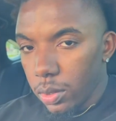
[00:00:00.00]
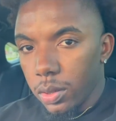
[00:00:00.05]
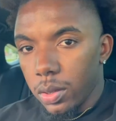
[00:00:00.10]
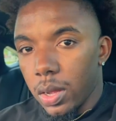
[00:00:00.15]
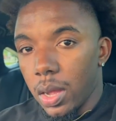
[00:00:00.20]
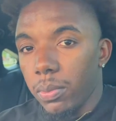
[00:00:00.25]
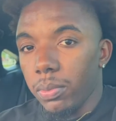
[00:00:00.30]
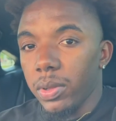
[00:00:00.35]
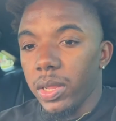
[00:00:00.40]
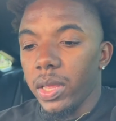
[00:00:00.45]

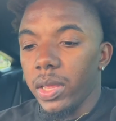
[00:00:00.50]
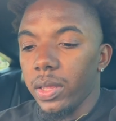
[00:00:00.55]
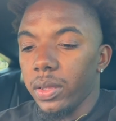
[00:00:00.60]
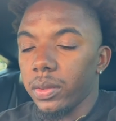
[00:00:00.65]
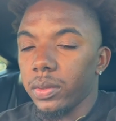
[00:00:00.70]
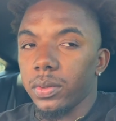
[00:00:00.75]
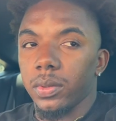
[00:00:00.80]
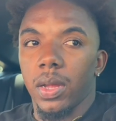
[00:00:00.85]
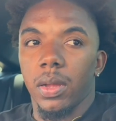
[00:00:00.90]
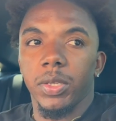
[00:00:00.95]
I'm late.
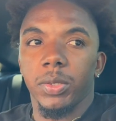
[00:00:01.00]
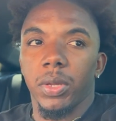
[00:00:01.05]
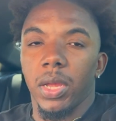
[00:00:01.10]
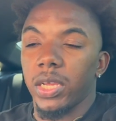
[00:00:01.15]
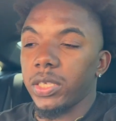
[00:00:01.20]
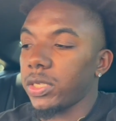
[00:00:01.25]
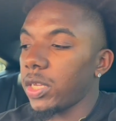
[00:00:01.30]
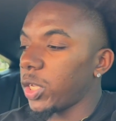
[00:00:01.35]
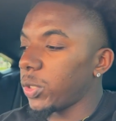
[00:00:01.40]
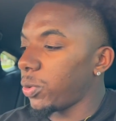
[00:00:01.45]
I was, I
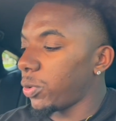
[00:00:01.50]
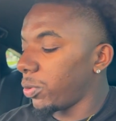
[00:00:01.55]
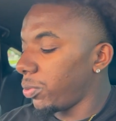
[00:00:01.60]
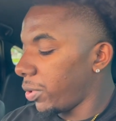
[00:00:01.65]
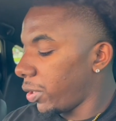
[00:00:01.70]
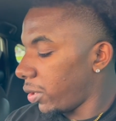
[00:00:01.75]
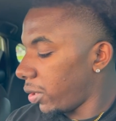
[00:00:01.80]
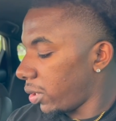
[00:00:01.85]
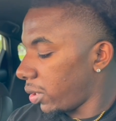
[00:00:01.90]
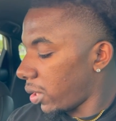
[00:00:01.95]
said I was supposed to
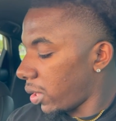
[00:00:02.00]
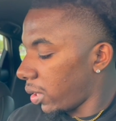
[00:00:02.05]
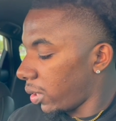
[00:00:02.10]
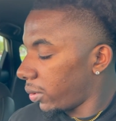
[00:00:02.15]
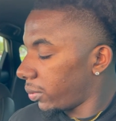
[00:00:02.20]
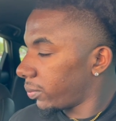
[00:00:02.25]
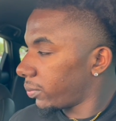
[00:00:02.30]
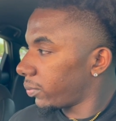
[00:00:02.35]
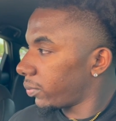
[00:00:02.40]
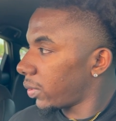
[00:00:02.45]
be there in like
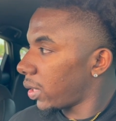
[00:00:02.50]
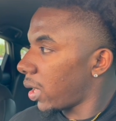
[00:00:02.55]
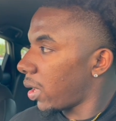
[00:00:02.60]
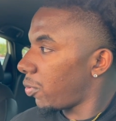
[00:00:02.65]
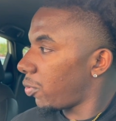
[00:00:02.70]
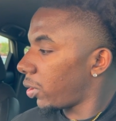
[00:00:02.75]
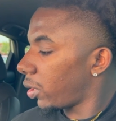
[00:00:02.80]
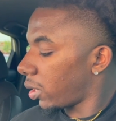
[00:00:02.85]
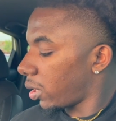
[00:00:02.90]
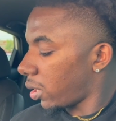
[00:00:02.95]
at
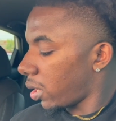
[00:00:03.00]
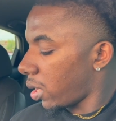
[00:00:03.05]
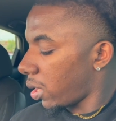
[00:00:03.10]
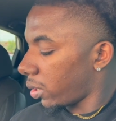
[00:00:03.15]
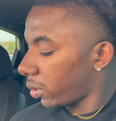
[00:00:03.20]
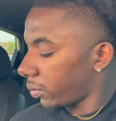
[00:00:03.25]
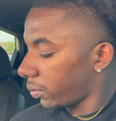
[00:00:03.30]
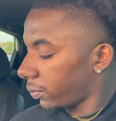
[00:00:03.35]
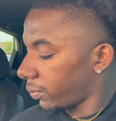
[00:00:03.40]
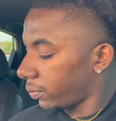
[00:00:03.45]
one
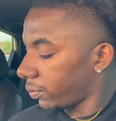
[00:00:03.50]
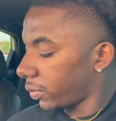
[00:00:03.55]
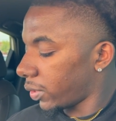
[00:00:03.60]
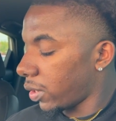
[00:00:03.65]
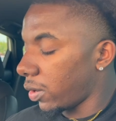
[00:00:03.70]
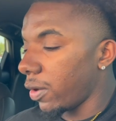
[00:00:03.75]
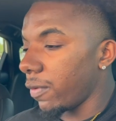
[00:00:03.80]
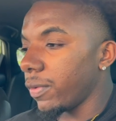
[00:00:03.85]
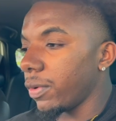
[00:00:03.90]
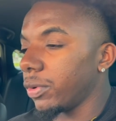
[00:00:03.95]
o'clock. I
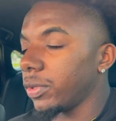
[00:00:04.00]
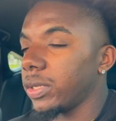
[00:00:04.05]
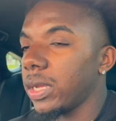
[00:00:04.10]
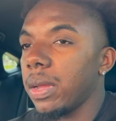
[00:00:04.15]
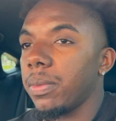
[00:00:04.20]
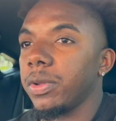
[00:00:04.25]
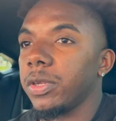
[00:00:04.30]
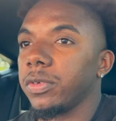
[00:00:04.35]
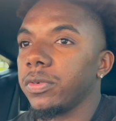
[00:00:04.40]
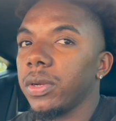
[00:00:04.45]
don't even know what
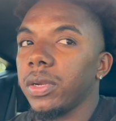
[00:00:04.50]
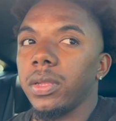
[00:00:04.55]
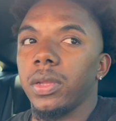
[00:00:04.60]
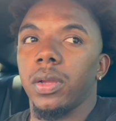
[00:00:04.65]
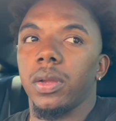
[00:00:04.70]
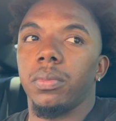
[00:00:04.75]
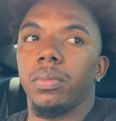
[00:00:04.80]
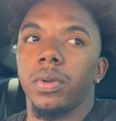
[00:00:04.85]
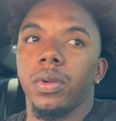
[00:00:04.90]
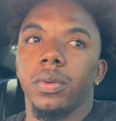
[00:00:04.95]
time it is right
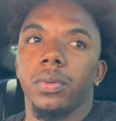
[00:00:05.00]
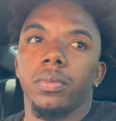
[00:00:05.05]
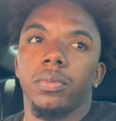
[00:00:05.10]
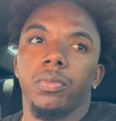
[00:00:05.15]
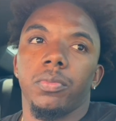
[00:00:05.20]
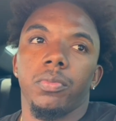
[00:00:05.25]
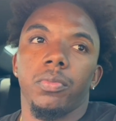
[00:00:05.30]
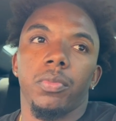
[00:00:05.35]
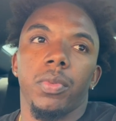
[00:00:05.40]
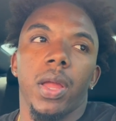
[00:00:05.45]
now, but
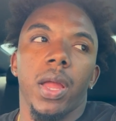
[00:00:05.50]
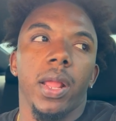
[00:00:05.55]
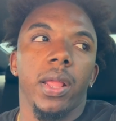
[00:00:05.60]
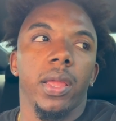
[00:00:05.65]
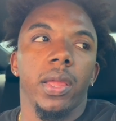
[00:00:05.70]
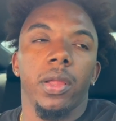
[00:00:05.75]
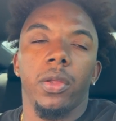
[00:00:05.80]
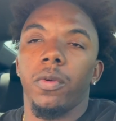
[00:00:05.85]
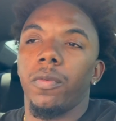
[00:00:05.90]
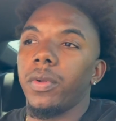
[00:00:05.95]
I gotta
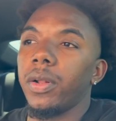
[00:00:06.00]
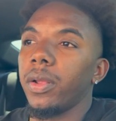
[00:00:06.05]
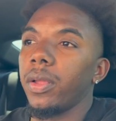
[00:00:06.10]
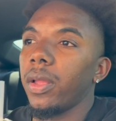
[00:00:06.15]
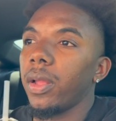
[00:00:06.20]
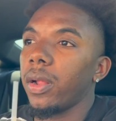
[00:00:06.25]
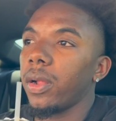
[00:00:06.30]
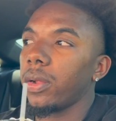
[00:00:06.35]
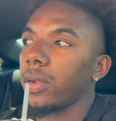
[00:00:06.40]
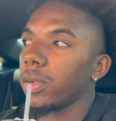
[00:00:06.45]
head over there
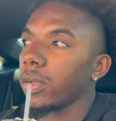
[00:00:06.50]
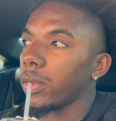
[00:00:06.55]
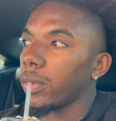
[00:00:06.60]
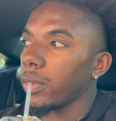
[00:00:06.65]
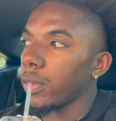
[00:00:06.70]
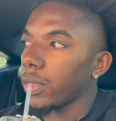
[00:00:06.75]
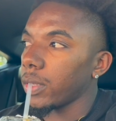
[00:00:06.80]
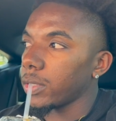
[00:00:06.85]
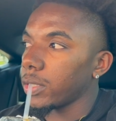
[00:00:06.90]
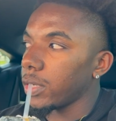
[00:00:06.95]
now.
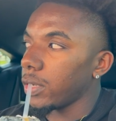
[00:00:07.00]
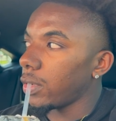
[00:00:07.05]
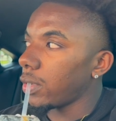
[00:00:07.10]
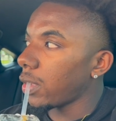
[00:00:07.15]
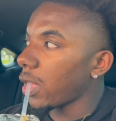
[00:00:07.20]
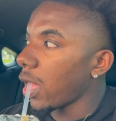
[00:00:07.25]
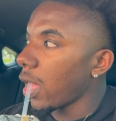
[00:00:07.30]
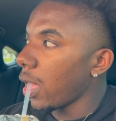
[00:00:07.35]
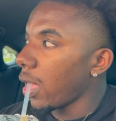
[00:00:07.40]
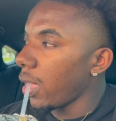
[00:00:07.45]
So
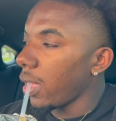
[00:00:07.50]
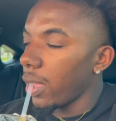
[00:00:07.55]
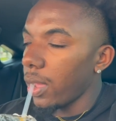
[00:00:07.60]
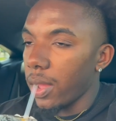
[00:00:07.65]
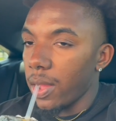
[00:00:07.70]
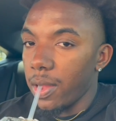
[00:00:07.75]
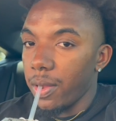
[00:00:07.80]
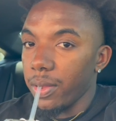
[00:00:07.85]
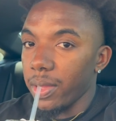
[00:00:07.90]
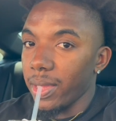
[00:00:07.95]

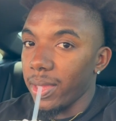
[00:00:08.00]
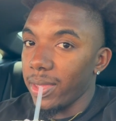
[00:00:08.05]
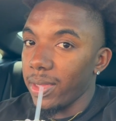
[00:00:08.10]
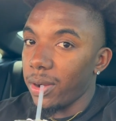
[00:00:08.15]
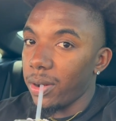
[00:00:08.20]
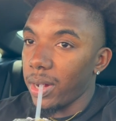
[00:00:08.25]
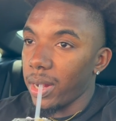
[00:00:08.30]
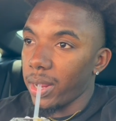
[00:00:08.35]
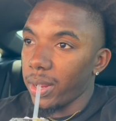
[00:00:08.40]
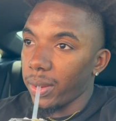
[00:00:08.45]
I don't get
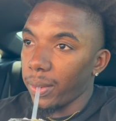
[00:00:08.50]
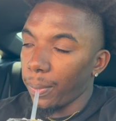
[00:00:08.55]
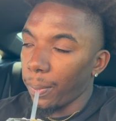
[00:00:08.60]
y'all that.